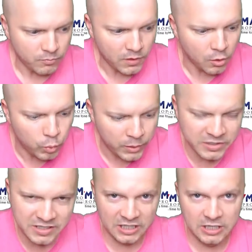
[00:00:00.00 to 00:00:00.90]
we would
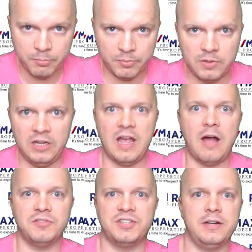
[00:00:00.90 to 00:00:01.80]
keep any
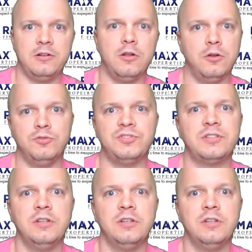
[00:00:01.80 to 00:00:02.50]
outside clothes